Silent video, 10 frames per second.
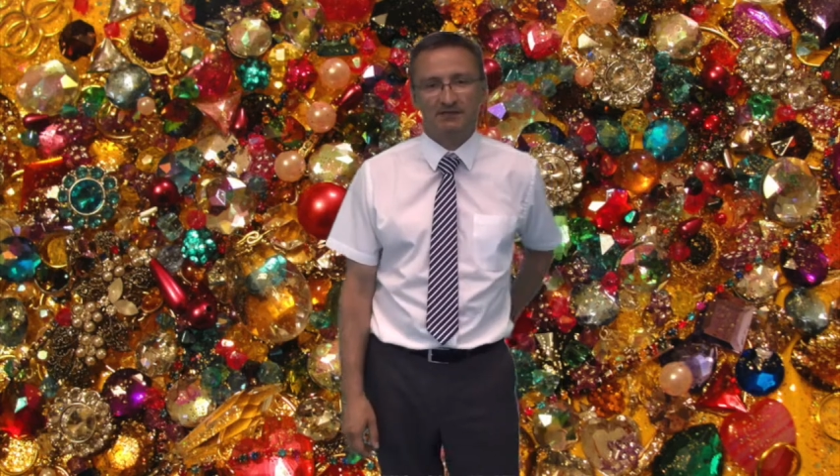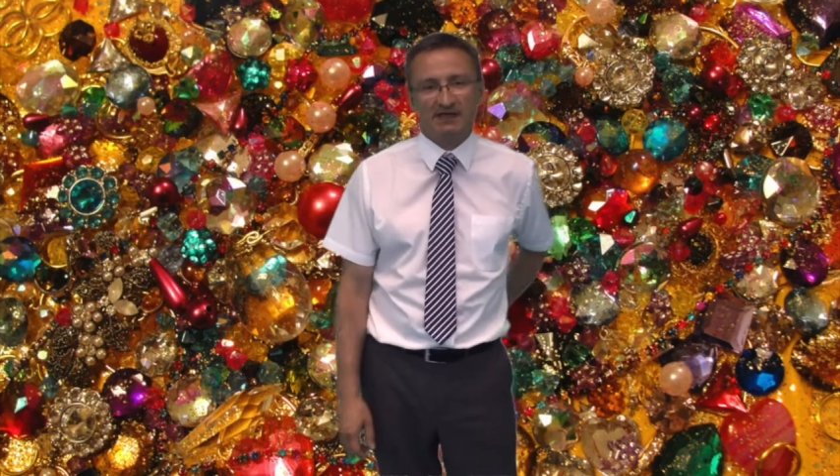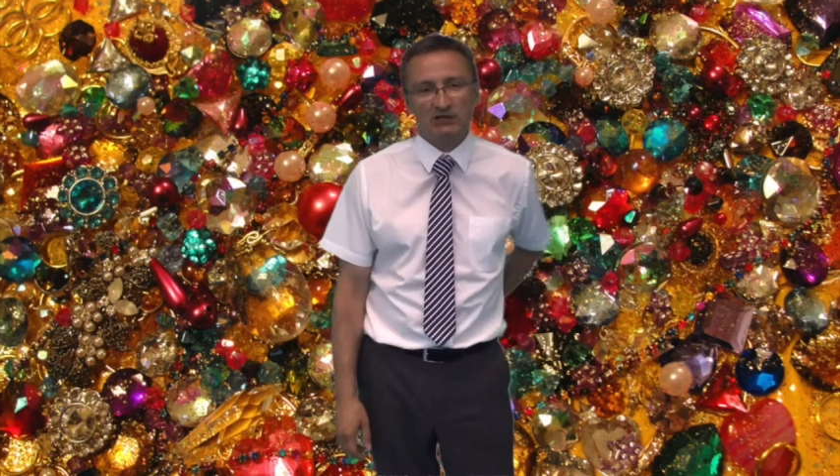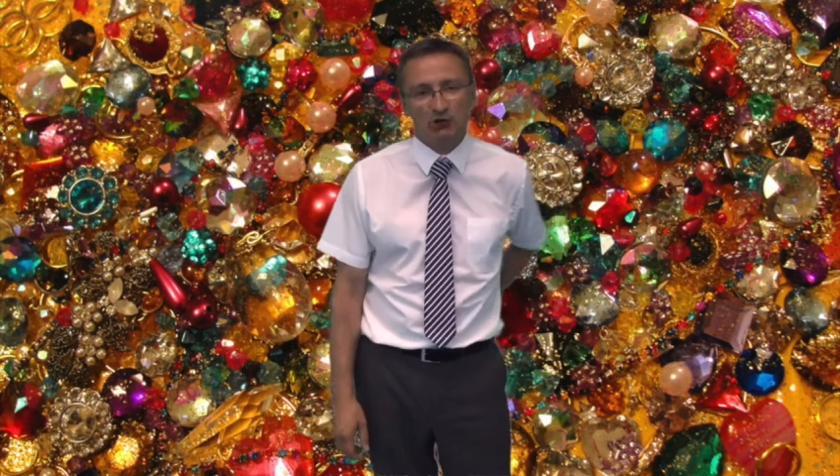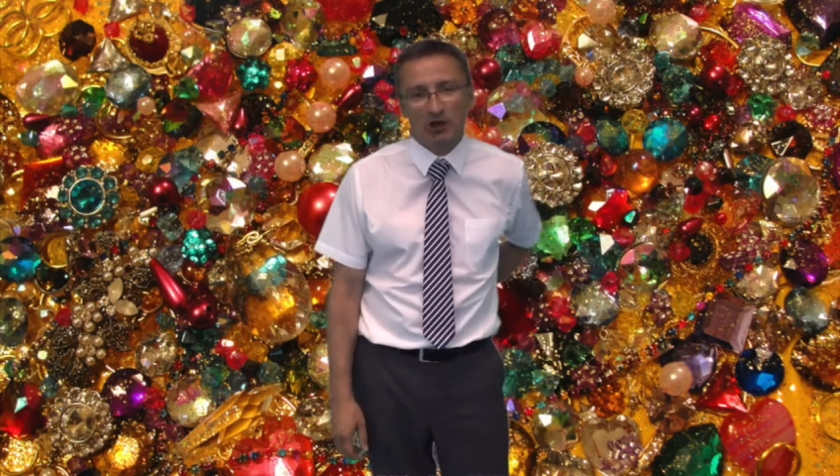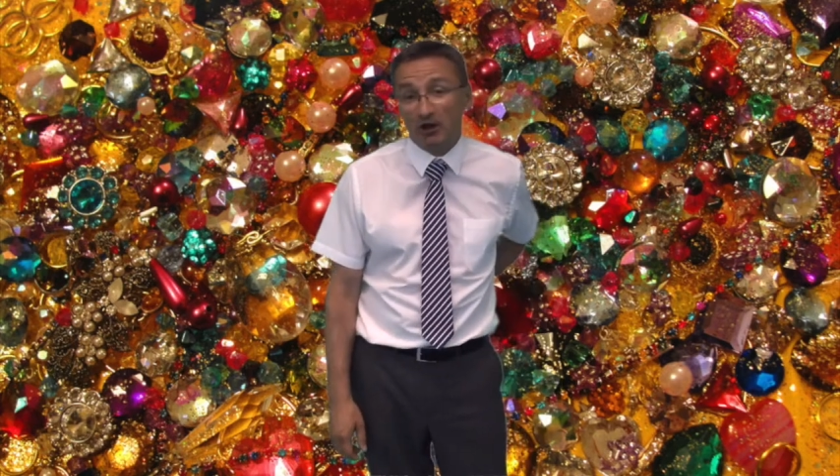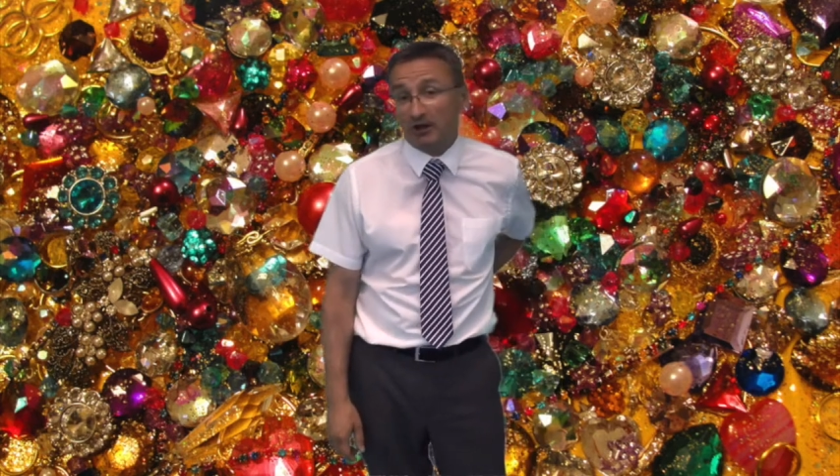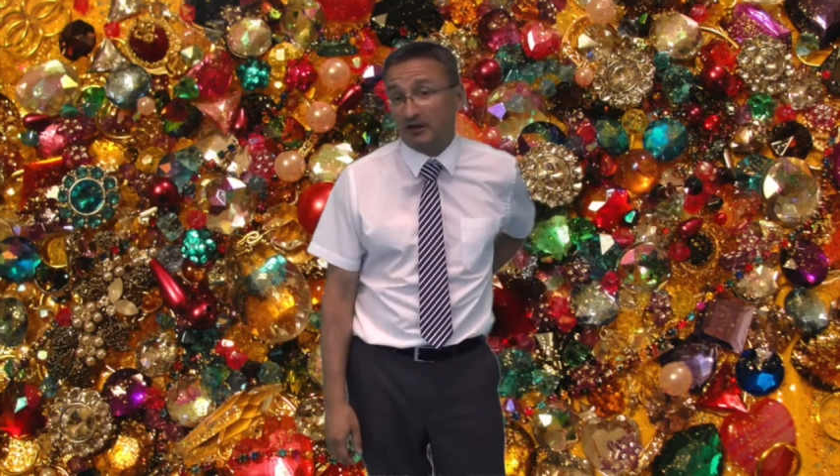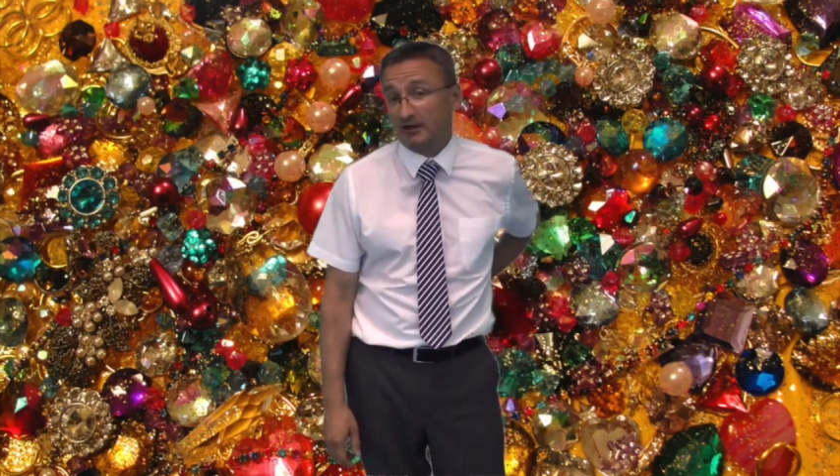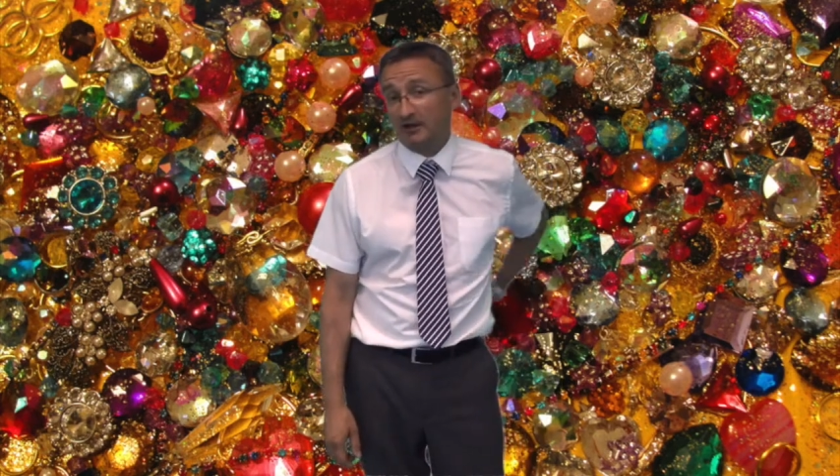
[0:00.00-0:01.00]
that you
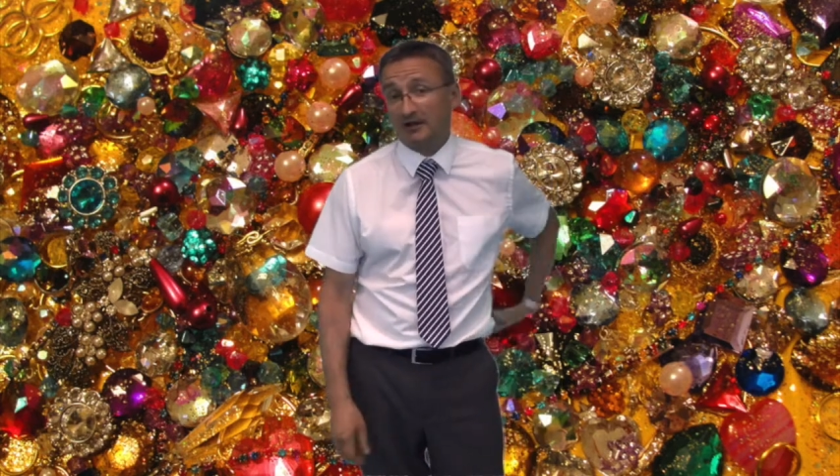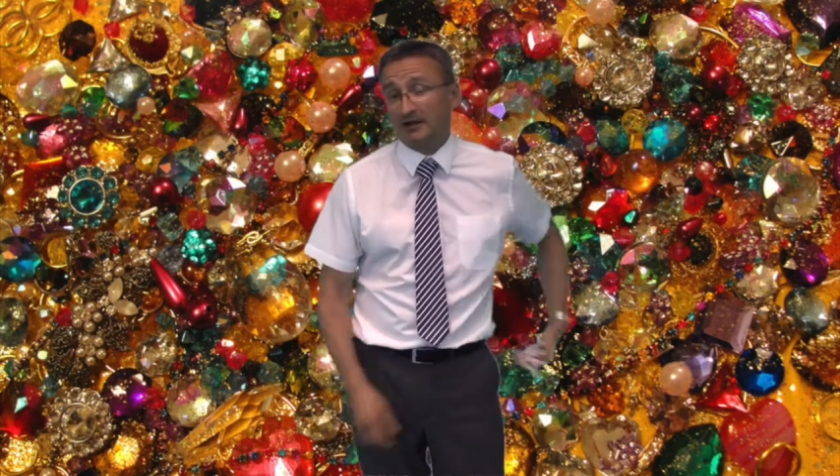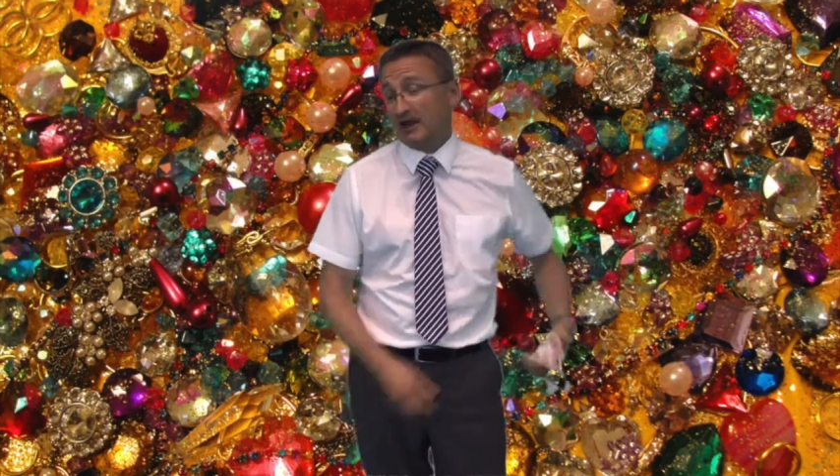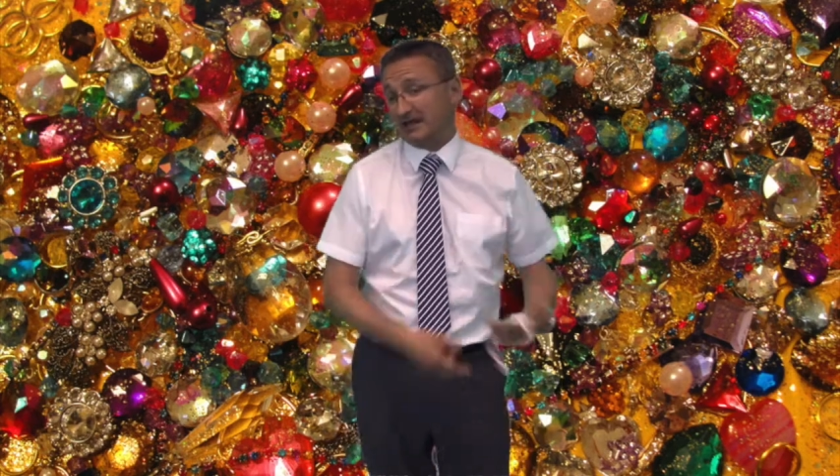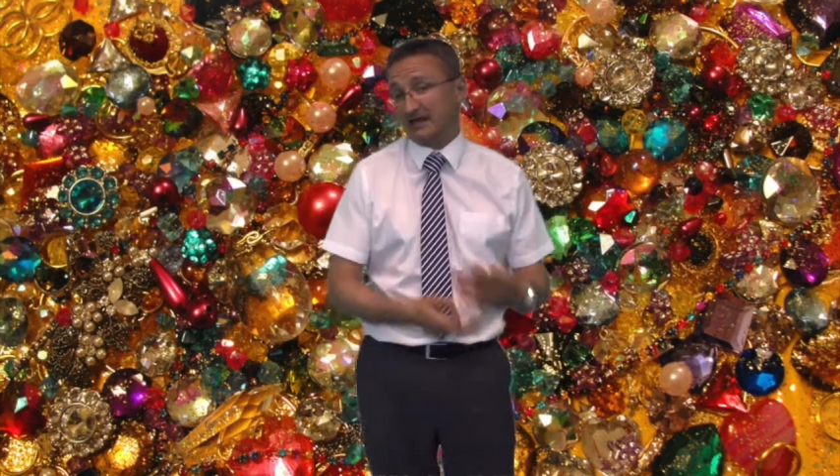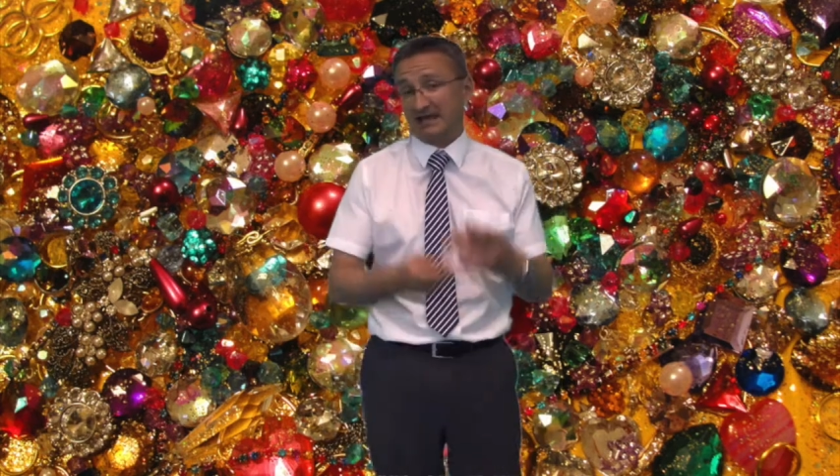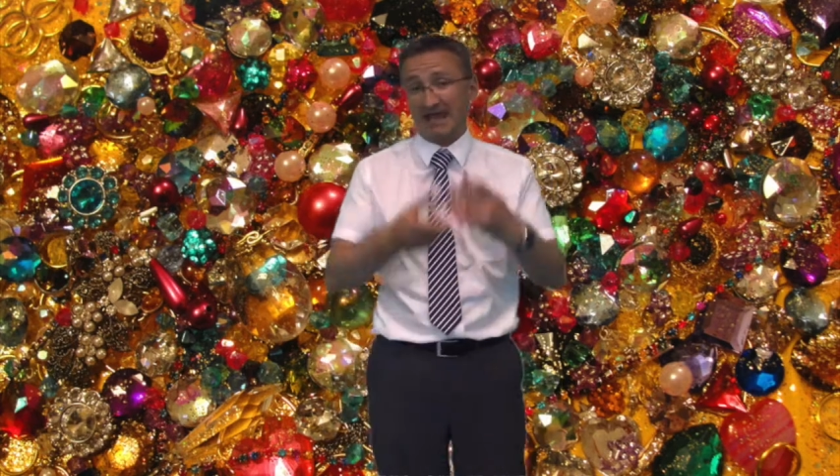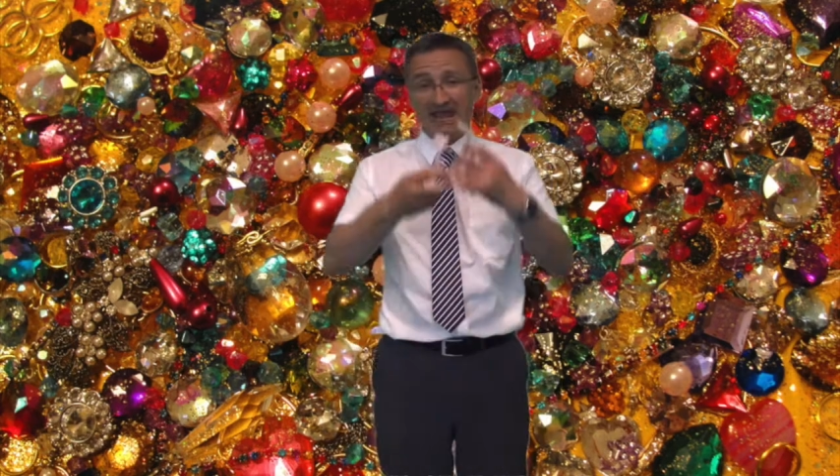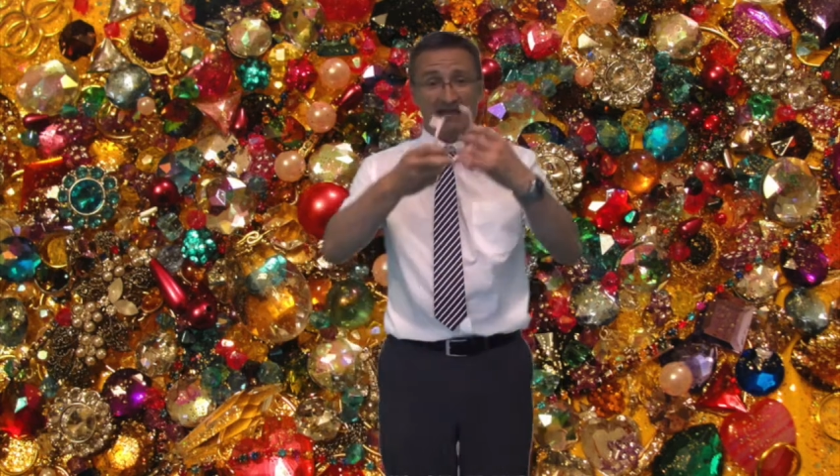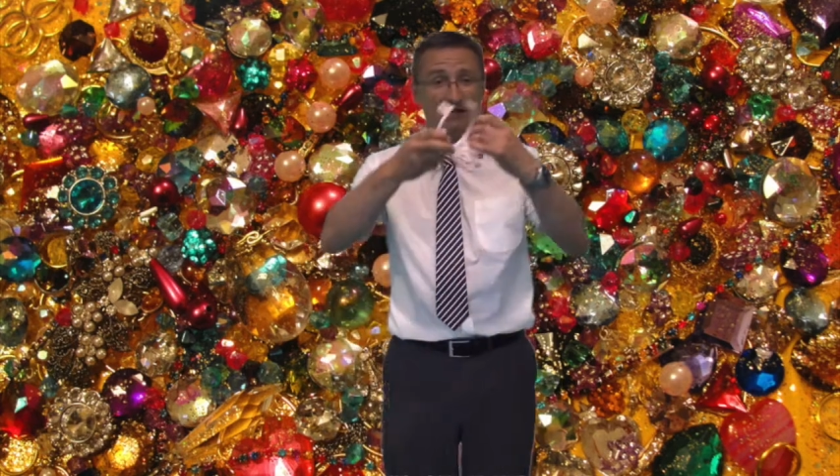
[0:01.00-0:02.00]
look like a
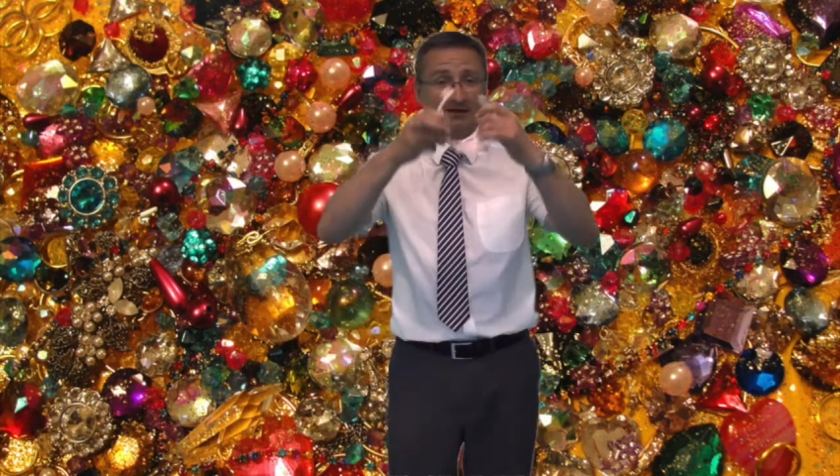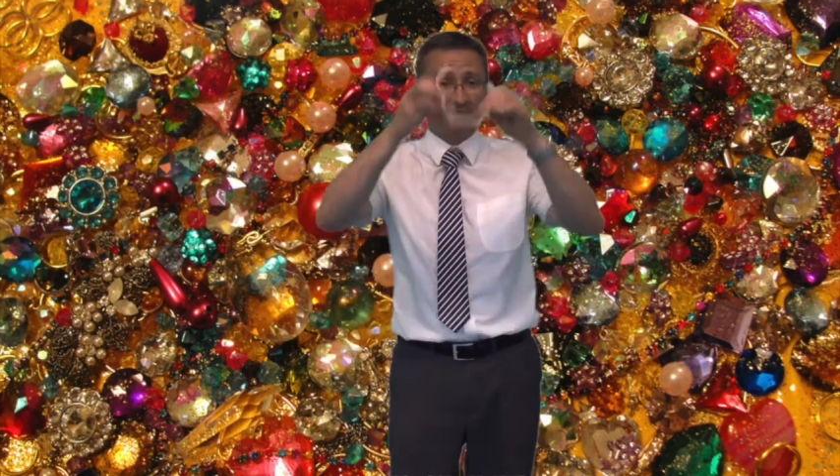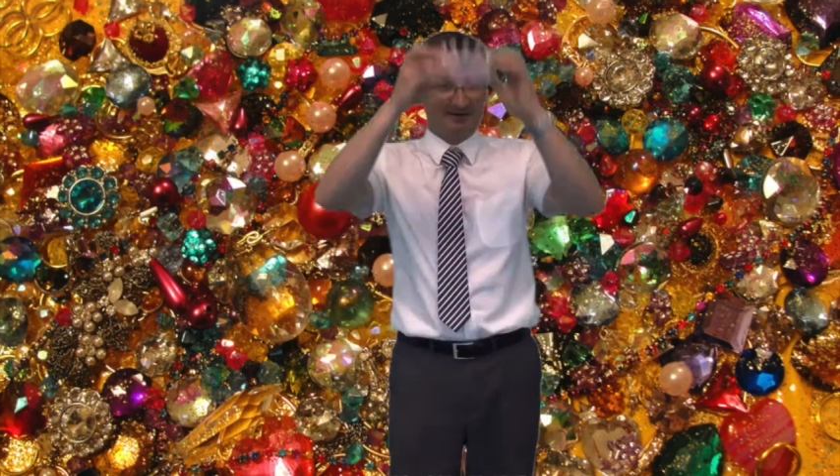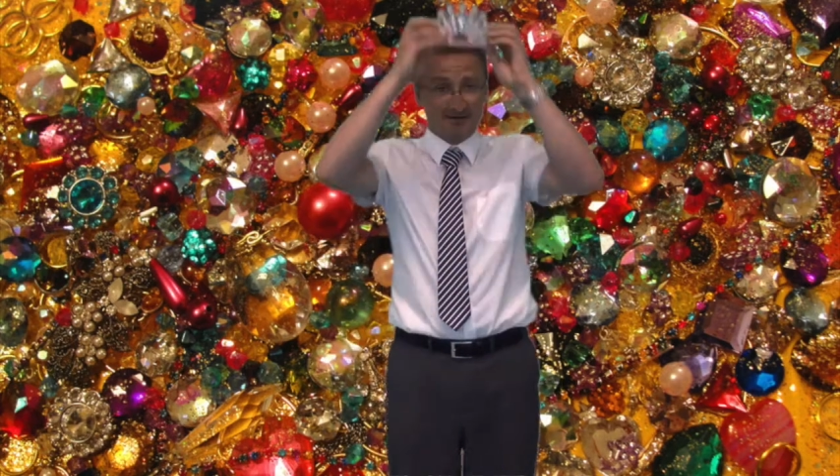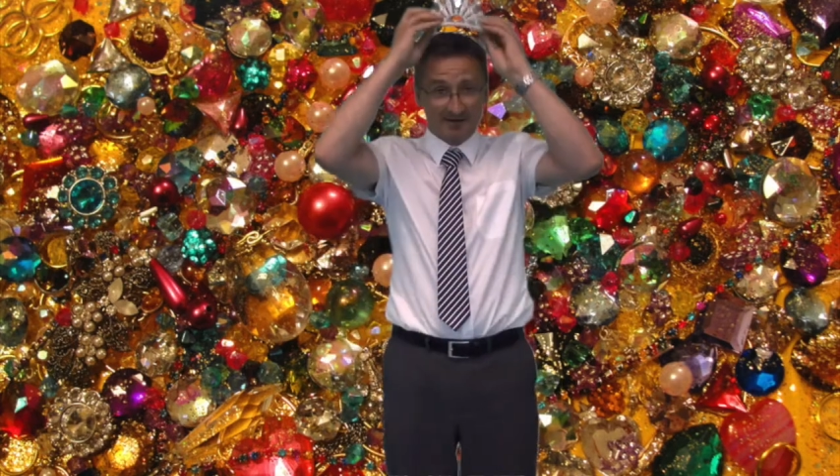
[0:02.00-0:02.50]
king.